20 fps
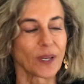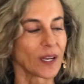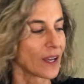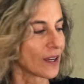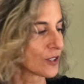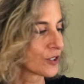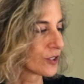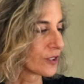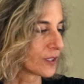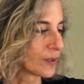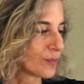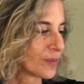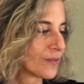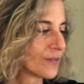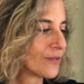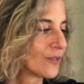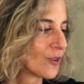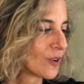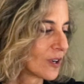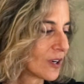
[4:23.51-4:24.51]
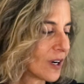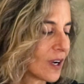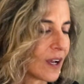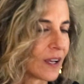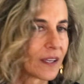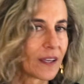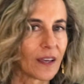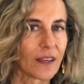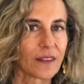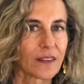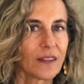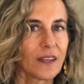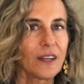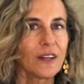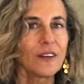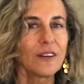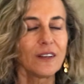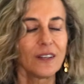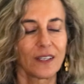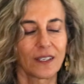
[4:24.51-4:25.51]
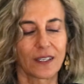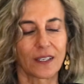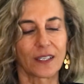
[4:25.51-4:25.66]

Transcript: actually before I get there,